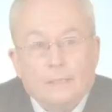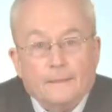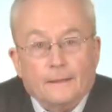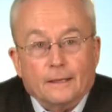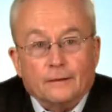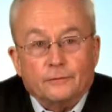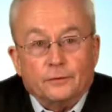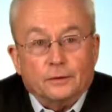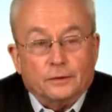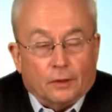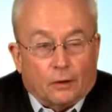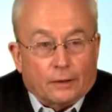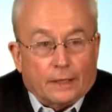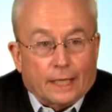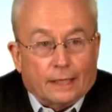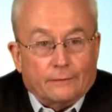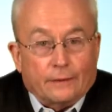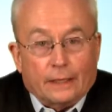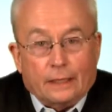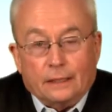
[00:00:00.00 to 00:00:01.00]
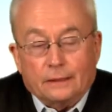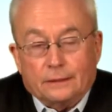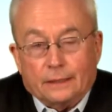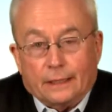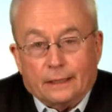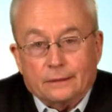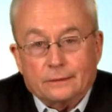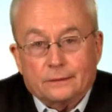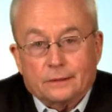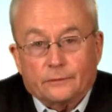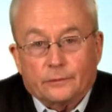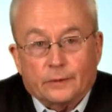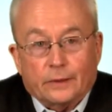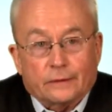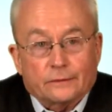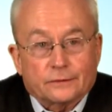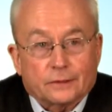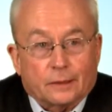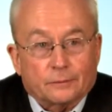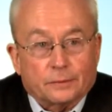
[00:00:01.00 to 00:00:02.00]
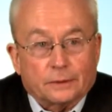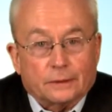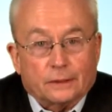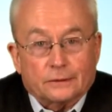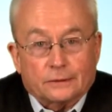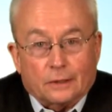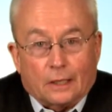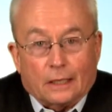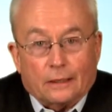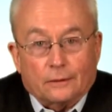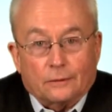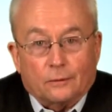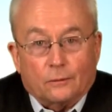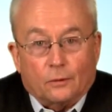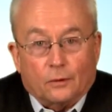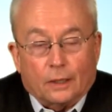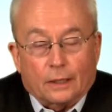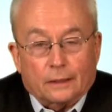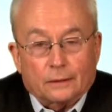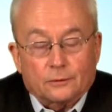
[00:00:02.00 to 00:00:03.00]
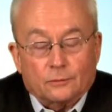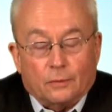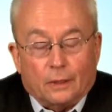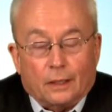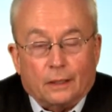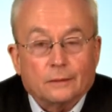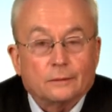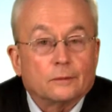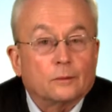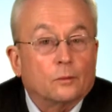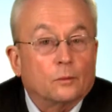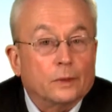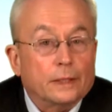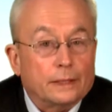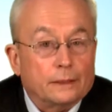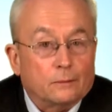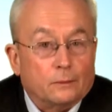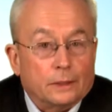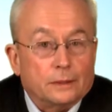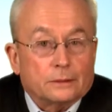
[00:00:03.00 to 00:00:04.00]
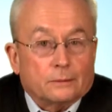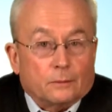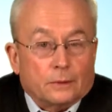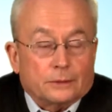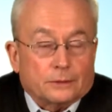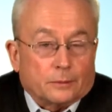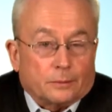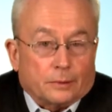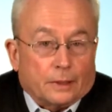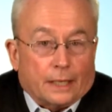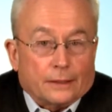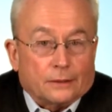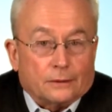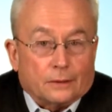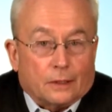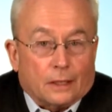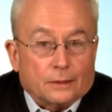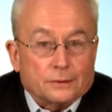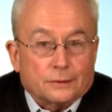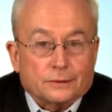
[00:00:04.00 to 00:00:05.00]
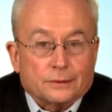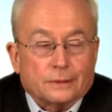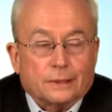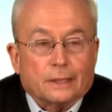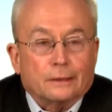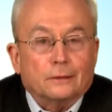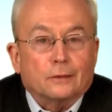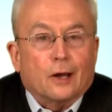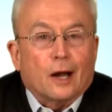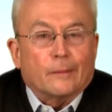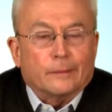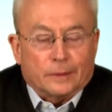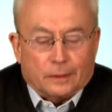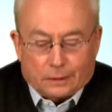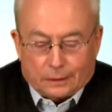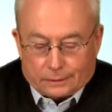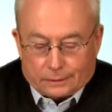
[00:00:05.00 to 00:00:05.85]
If you don't have 80-10s, if you have something that's not going to work as well, we supply the nozzles, and they're nominal in